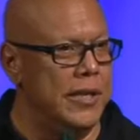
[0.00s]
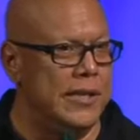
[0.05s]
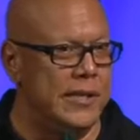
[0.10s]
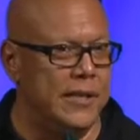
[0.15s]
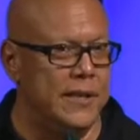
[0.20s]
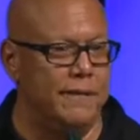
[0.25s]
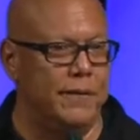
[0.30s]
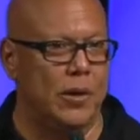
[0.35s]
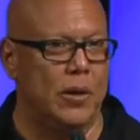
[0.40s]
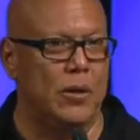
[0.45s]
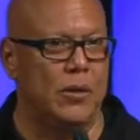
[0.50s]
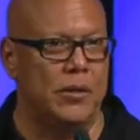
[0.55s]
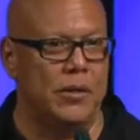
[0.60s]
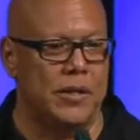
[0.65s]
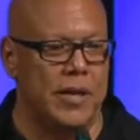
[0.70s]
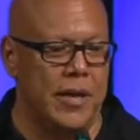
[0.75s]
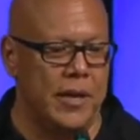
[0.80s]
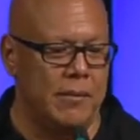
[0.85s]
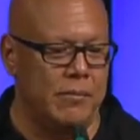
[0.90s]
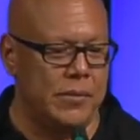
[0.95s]
difficult
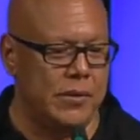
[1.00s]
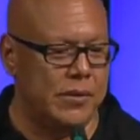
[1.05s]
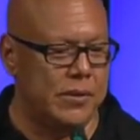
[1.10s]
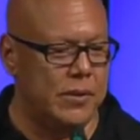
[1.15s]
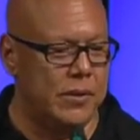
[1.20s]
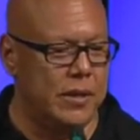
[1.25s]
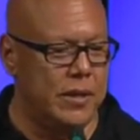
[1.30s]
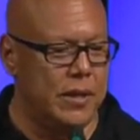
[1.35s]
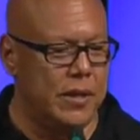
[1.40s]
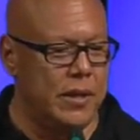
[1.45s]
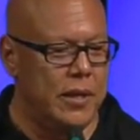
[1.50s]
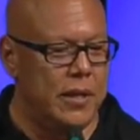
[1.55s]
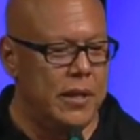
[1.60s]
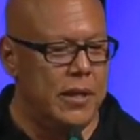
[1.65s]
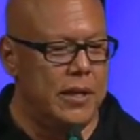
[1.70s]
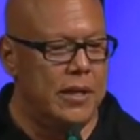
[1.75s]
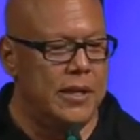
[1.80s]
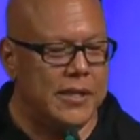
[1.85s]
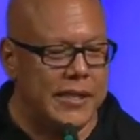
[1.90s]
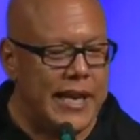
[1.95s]
times?
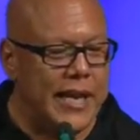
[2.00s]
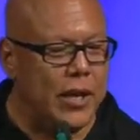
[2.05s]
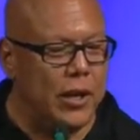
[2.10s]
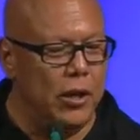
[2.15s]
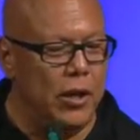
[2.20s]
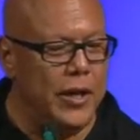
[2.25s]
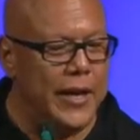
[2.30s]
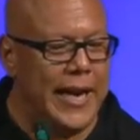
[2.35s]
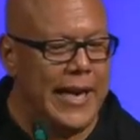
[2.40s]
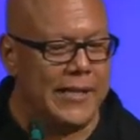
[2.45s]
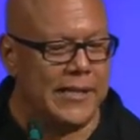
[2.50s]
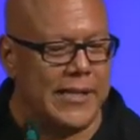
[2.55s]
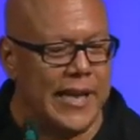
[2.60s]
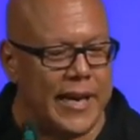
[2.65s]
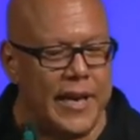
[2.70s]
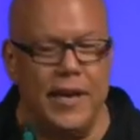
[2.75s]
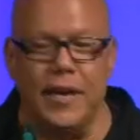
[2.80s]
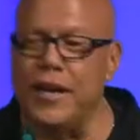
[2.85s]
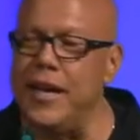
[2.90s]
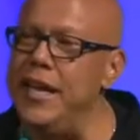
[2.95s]
Let's take a look at
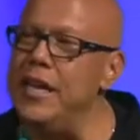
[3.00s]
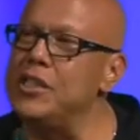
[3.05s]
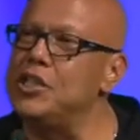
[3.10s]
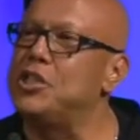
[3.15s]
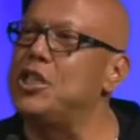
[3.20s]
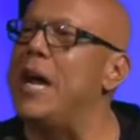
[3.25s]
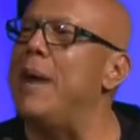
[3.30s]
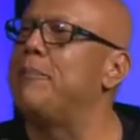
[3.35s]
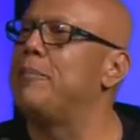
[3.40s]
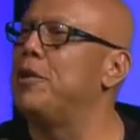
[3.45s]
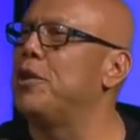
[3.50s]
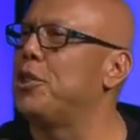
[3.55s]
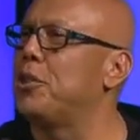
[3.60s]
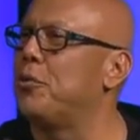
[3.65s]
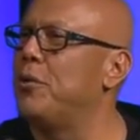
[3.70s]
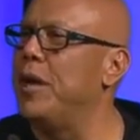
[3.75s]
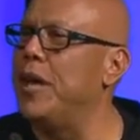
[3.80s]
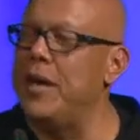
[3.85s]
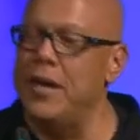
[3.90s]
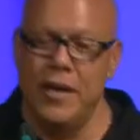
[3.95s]
2 Kings chapter
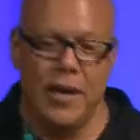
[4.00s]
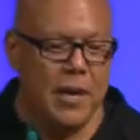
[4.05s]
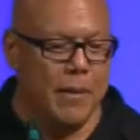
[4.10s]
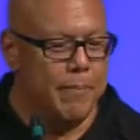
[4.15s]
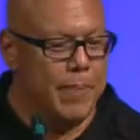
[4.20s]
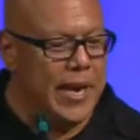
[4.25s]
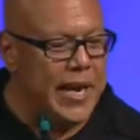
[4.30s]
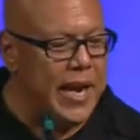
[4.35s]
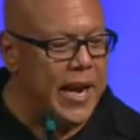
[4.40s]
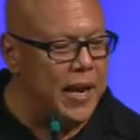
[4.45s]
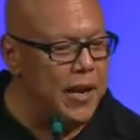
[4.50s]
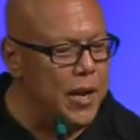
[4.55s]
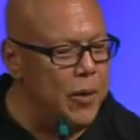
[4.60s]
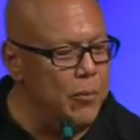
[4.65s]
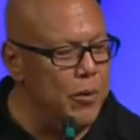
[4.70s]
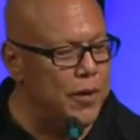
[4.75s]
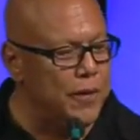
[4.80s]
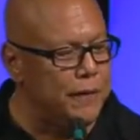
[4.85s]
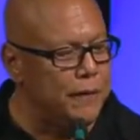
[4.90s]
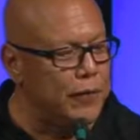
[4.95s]
3, beginning
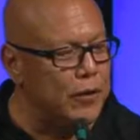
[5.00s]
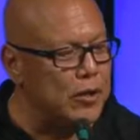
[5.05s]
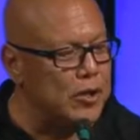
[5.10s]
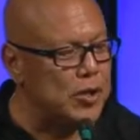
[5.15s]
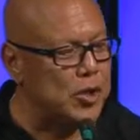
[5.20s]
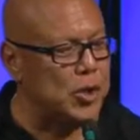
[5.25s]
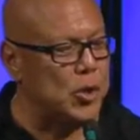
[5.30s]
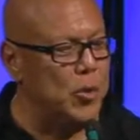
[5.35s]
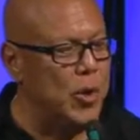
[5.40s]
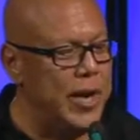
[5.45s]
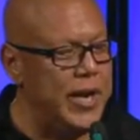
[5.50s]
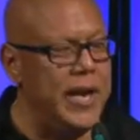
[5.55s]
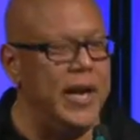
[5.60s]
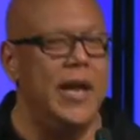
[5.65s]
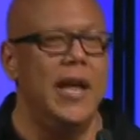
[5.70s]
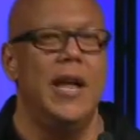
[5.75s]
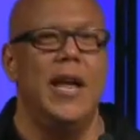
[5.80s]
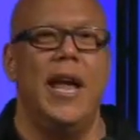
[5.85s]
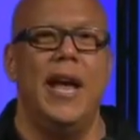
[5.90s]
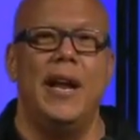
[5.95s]
with verse 20,
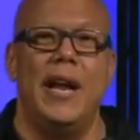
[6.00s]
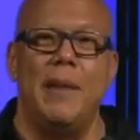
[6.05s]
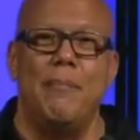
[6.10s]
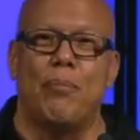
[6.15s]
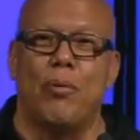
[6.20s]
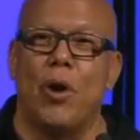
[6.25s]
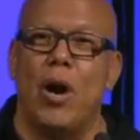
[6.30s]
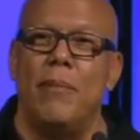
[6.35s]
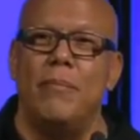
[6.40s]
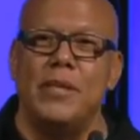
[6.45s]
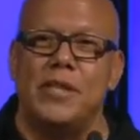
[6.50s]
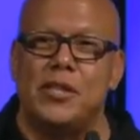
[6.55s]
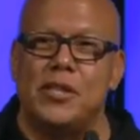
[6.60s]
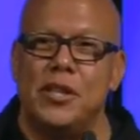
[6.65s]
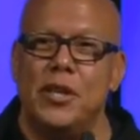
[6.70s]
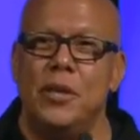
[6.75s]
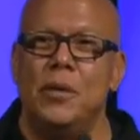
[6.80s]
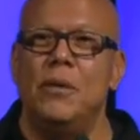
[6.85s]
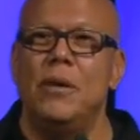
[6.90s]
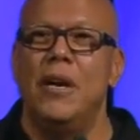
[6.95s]
and I promise
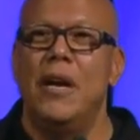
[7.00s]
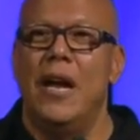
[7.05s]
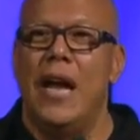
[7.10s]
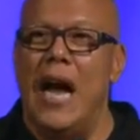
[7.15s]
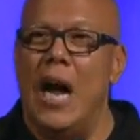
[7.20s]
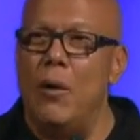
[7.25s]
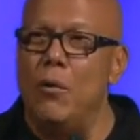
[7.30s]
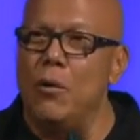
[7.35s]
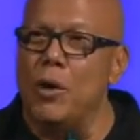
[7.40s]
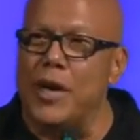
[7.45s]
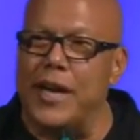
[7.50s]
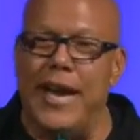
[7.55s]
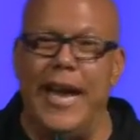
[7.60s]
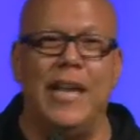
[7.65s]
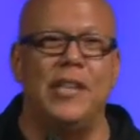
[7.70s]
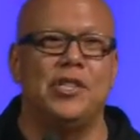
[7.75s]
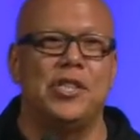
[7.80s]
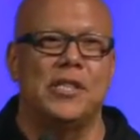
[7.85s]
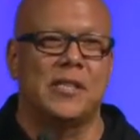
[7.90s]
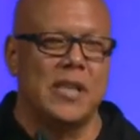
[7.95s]
you, I will
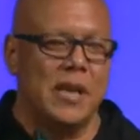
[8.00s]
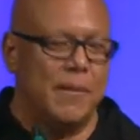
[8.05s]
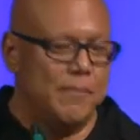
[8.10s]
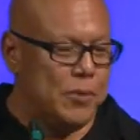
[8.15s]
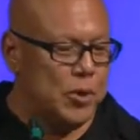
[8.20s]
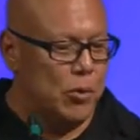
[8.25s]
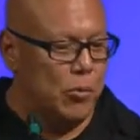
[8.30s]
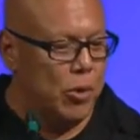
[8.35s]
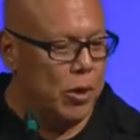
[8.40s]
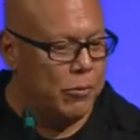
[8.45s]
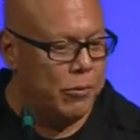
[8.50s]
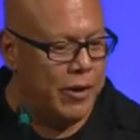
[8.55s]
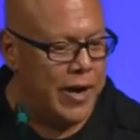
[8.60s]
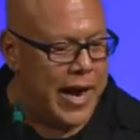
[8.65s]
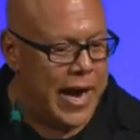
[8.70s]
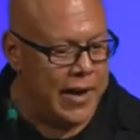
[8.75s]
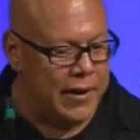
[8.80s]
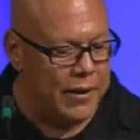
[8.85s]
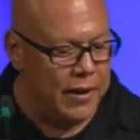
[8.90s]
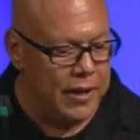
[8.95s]
catch us up to where we're
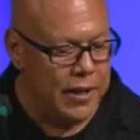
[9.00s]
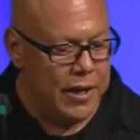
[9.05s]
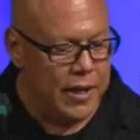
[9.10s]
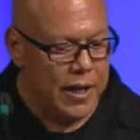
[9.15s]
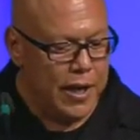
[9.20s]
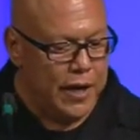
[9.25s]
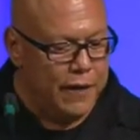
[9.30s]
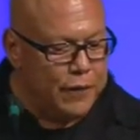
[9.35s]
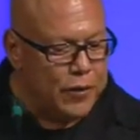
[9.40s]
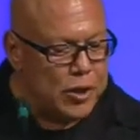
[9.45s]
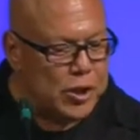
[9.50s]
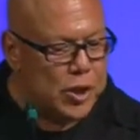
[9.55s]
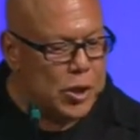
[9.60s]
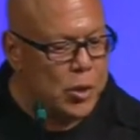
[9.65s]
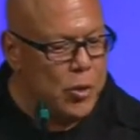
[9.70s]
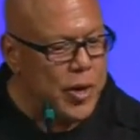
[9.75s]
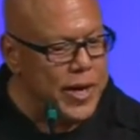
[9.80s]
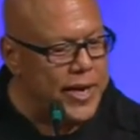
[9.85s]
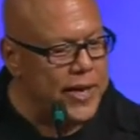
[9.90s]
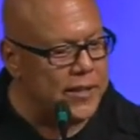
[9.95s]
at. In verse
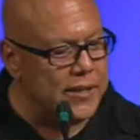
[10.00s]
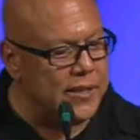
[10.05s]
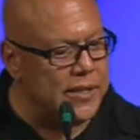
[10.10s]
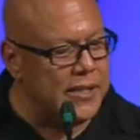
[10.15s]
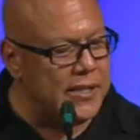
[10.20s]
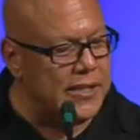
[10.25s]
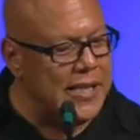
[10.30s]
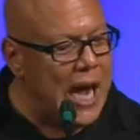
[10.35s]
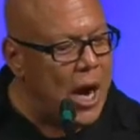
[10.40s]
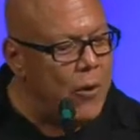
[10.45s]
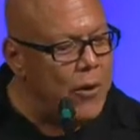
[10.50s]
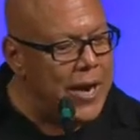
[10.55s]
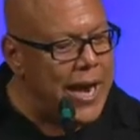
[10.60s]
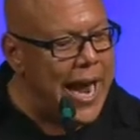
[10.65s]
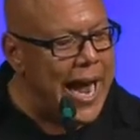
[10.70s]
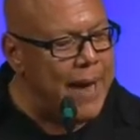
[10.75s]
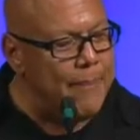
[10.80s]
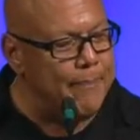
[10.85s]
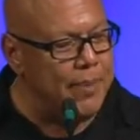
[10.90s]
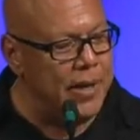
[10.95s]
20, it says, Now it
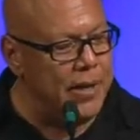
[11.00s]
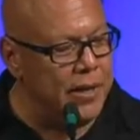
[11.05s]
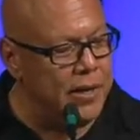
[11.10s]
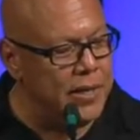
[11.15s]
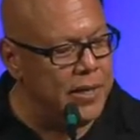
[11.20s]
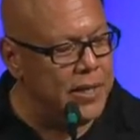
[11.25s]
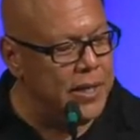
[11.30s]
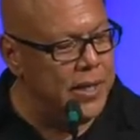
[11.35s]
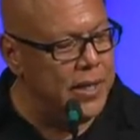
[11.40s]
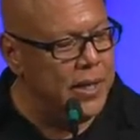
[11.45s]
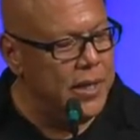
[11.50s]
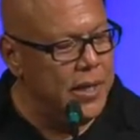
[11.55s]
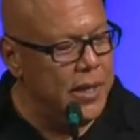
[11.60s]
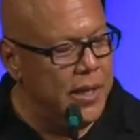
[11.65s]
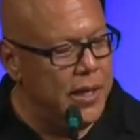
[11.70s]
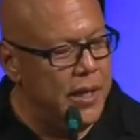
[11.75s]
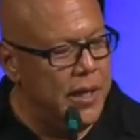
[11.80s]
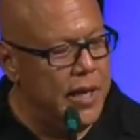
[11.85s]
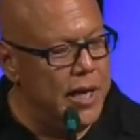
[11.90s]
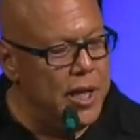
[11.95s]
happened
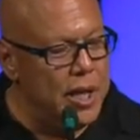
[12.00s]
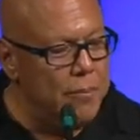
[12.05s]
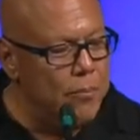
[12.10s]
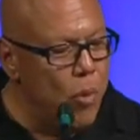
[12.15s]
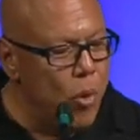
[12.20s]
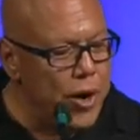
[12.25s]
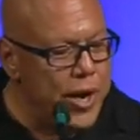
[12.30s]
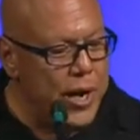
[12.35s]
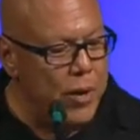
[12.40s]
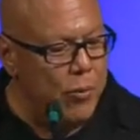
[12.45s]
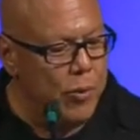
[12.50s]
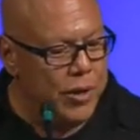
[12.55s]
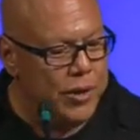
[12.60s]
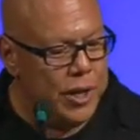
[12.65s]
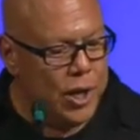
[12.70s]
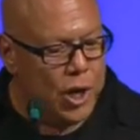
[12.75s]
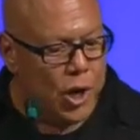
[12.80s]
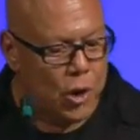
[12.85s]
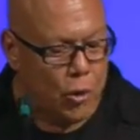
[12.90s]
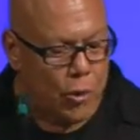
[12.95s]
in the morning when the
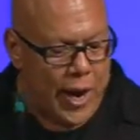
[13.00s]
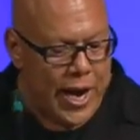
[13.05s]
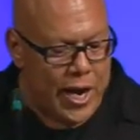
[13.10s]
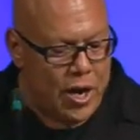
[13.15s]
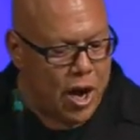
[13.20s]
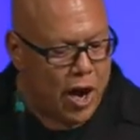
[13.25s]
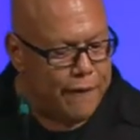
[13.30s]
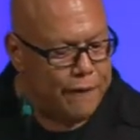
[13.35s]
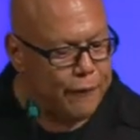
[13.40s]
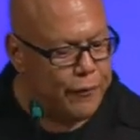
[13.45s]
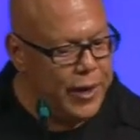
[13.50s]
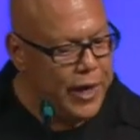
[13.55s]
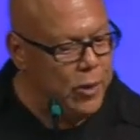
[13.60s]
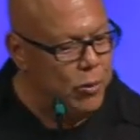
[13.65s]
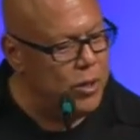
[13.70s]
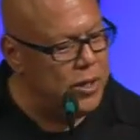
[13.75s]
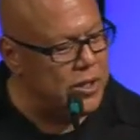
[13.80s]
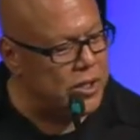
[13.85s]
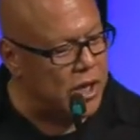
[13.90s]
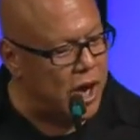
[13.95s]
grain offering
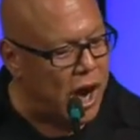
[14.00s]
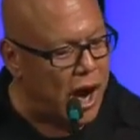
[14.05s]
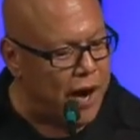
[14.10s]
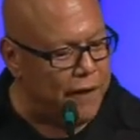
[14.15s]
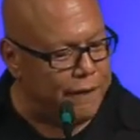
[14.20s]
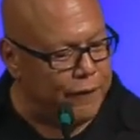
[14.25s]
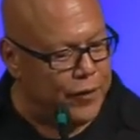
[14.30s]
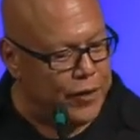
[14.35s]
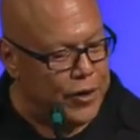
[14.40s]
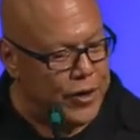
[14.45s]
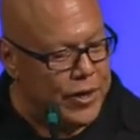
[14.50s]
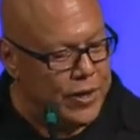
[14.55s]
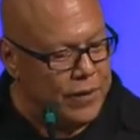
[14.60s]
was offered